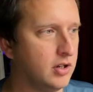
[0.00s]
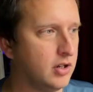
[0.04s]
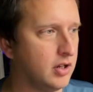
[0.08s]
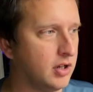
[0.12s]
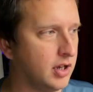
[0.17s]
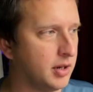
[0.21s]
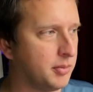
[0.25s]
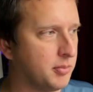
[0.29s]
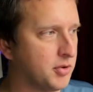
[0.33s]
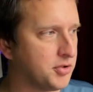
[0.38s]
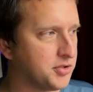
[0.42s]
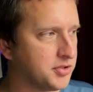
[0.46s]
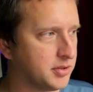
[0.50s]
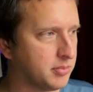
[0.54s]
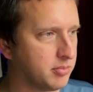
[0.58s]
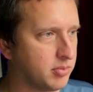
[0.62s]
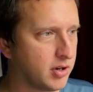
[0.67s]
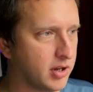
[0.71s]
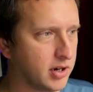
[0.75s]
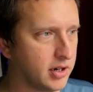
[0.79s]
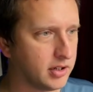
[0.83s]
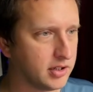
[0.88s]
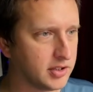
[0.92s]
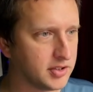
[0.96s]
on most of your
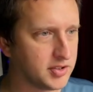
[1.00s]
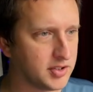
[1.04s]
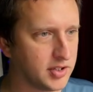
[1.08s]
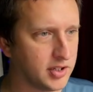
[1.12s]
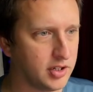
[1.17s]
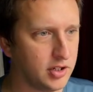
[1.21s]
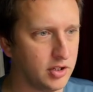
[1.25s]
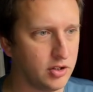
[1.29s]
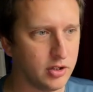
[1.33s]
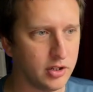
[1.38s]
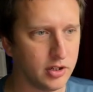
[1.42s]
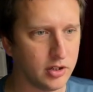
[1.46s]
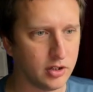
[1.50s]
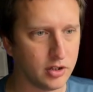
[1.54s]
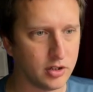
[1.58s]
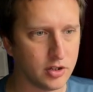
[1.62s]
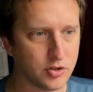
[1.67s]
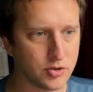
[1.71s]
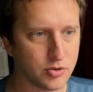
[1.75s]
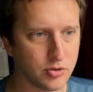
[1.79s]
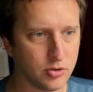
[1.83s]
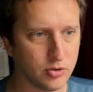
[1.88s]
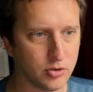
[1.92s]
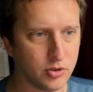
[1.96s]
products, and you can
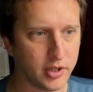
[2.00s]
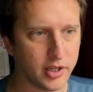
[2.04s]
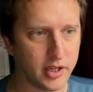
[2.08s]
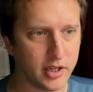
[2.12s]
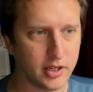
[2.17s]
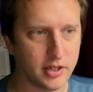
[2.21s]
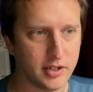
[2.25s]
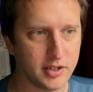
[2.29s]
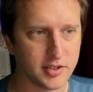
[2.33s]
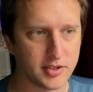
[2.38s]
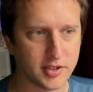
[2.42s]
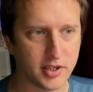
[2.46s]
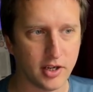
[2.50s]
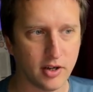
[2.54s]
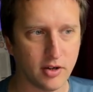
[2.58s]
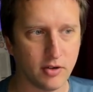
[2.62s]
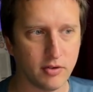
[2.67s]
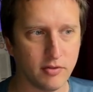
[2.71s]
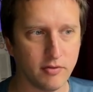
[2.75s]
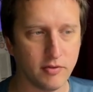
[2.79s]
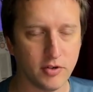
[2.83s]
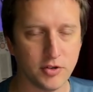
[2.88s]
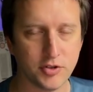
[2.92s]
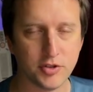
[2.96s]
control a
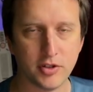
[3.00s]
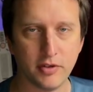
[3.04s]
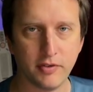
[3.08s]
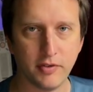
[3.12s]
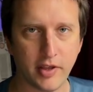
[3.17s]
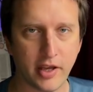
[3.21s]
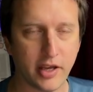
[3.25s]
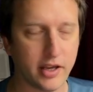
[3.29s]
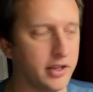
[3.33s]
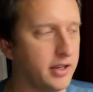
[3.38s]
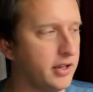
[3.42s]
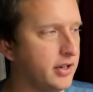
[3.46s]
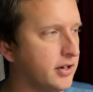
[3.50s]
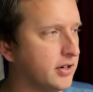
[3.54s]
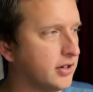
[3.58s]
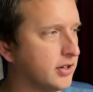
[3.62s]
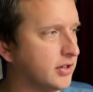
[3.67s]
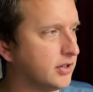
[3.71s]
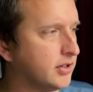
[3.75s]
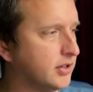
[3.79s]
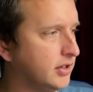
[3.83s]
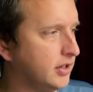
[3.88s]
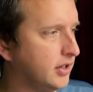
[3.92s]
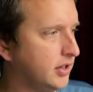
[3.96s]
discount version of that here.
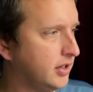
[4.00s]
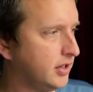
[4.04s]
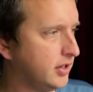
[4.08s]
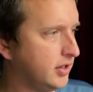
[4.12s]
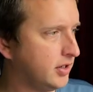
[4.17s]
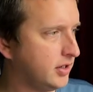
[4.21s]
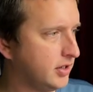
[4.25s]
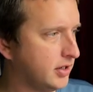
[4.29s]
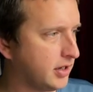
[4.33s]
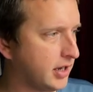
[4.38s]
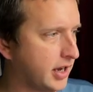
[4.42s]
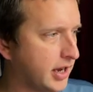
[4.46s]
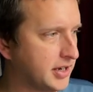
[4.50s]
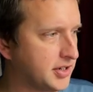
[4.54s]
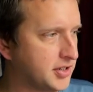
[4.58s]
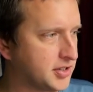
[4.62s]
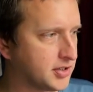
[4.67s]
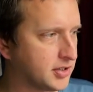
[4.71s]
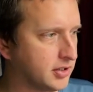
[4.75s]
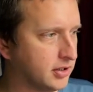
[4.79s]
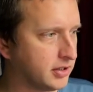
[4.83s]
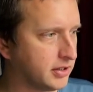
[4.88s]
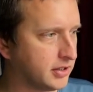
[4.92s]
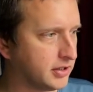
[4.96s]
I
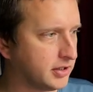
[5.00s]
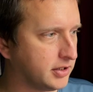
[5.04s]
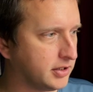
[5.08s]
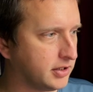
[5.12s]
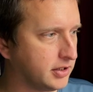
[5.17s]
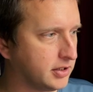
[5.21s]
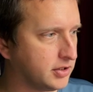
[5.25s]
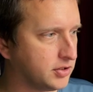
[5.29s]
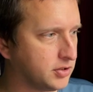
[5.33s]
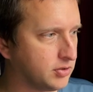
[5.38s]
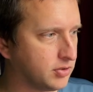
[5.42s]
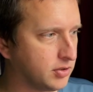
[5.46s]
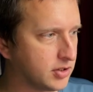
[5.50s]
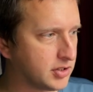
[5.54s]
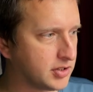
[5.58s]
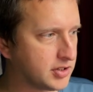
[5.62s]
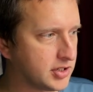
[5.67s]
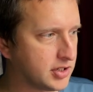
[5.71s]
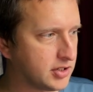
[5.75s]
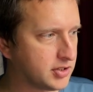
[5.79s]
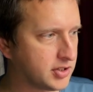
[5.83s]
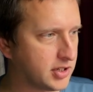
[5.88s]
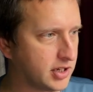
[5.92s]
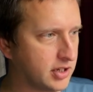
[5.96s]
just linked it into our
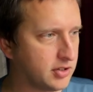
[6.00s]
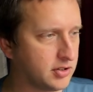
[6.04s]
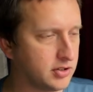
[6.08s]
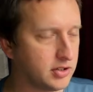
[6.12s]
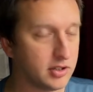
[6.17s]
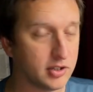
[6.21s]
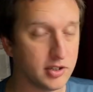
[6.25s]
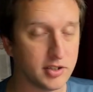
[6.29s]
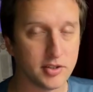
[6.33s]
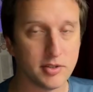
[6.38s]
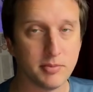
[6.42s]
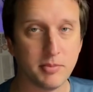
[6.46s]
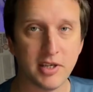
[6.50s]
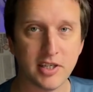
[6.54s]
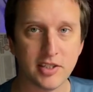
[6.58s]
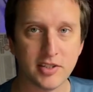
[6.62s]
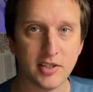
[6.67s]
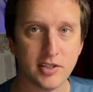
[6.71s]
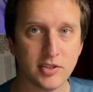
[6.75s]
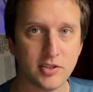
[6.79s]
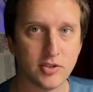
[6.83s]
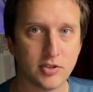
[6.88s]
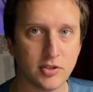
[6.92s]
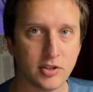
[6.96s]
sales calendar because it makes
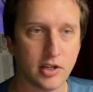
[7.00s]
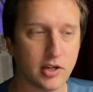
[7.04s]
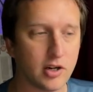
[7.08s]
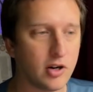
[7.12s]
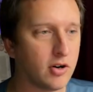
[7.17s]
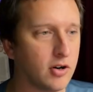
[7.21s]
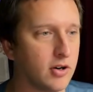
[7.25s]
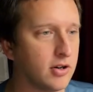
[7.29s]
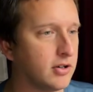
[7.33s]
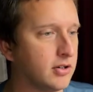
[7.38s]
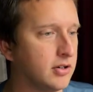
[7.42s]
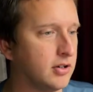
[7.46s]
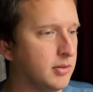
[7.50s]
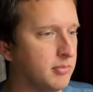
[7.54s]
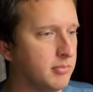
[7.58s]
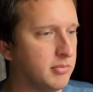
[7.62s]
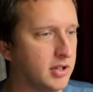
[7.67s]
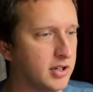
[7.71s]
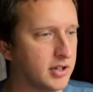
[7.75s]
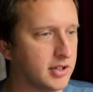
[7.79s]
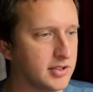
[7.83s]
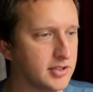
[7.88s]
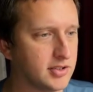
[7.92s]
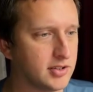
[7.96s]
sense that our
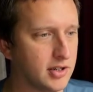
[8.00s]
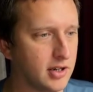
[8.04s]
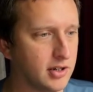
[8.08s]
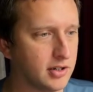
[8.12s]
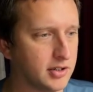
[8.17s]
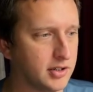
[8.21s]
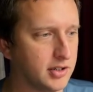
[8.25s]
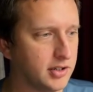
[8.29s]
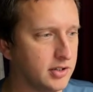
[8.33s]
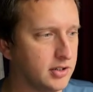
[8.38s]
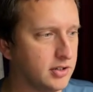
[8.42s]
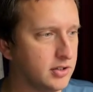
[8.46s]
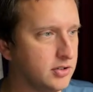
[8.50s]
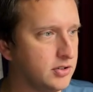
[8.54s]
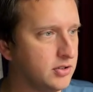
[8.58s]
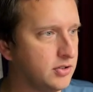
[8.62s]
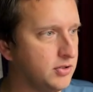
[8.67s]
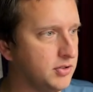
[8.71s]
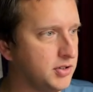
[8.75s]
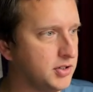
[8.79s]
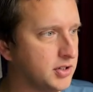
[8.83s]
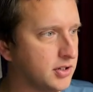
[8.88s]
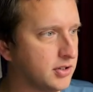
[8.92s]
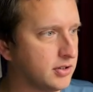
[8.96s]
plugins talk to
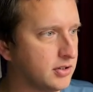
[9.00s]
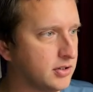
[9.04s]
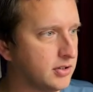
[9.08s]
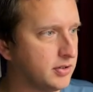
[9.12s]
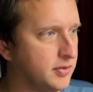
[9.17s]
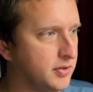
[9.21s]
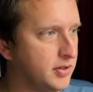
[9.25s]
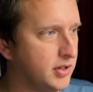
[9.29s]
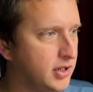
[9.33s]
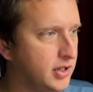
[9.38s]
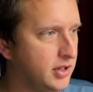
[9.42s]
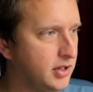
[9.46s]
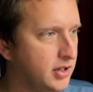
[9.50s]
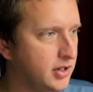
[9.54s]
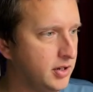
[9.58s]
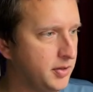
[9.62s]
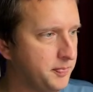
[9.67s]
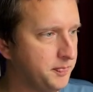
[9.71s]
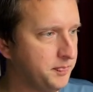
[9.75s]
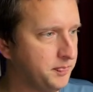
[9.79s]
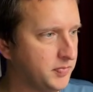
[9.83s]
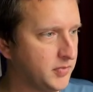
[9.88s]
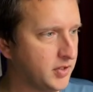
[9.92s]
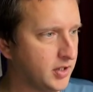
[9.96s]
each other.
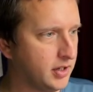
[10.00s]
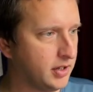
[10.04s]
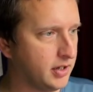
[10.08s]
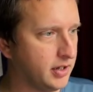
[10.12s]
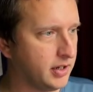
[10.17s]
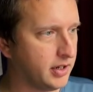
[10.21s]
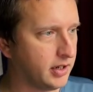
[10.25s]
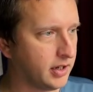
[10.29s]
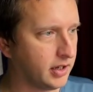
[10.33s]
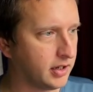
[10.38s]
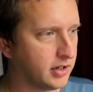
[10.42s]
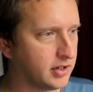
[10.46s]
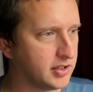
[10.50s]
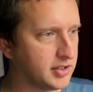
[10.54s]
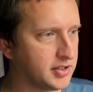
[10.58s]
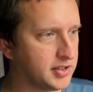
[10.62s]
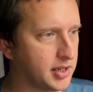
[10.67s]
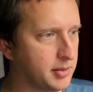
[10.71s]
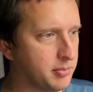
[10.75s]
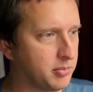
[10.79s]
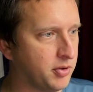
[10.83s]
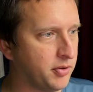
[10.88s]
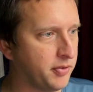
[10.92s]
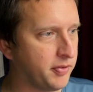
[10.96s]
And an
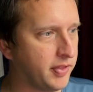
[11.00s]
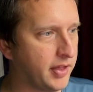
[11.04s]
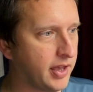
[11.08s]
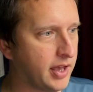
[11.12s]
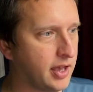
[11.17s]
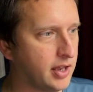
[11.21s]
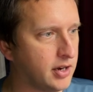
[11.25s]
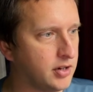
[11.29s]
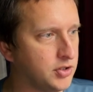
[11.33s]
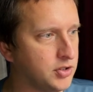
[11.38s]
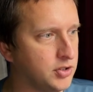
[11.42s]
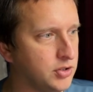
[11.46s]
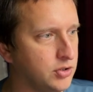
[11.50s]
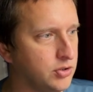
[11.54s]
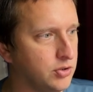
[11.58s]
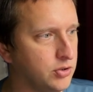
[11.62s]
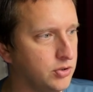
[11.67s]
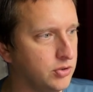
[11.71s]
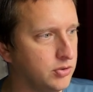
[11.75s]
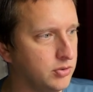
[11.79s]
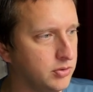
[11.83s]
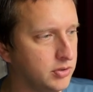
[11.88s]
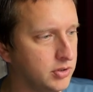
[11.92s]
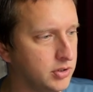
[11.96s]
example of that
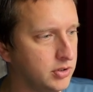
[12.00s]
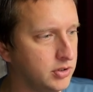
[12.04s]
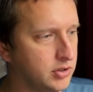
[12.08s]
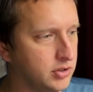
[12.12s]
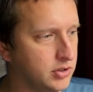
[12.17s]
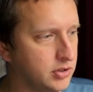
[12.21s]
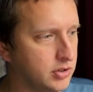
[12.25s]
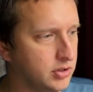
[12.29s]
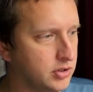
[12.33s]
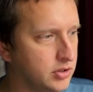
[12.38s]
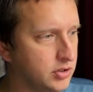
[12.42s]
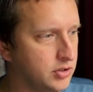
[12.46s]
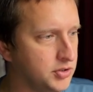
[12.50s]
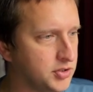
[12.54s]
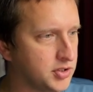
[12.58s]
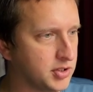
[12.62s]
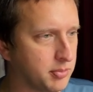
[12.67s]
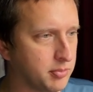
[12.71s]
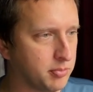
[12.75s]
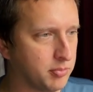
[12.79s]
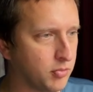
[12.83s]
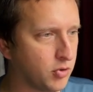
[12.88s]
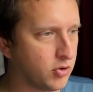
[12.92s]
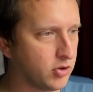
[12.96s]
to do
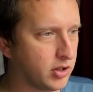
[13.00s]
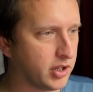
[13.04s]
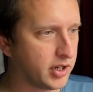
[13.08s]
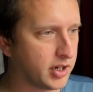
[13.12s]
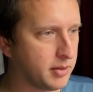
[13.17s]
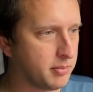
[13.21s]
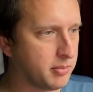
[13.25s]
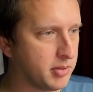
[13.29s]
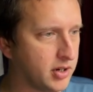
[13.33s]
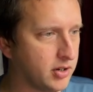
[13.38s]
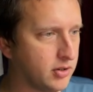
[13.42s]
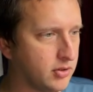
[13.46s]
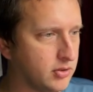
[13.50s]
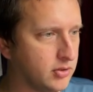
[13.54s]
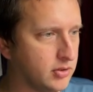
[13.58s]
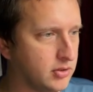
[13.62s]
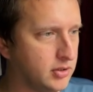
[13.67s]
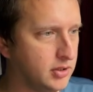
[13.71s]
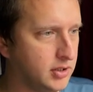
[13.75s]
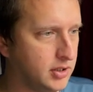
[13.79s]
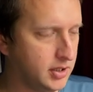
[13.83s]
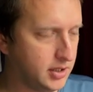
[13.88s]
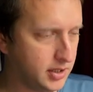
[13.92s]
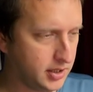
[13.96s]
something more like a bundle
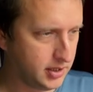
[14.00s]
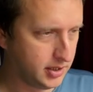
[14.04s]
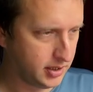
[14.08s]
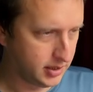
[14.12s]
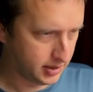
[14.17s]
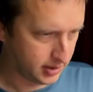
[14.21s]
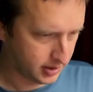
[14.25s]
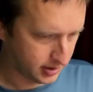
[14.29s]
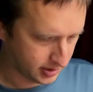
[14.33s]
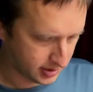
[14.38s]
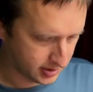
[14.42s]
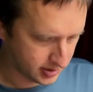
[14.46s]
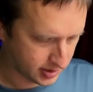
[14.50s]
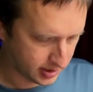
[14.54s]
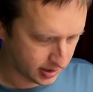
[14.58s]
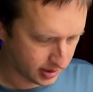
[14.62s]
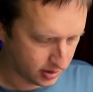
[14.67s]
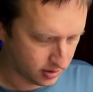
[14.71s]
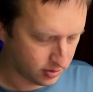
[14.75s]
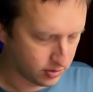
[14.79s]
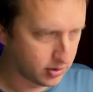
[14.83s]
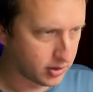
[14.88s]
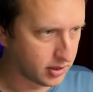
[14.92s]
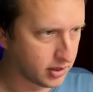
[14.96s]
is that
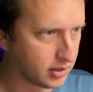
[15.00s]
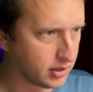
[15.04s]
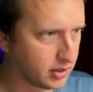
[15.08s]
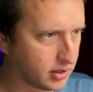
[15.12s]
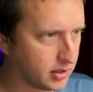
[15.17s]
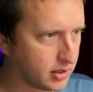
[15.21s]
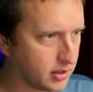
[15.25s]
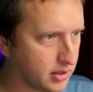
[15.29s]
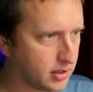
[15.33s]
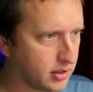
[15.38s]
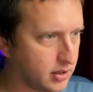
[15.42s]
you can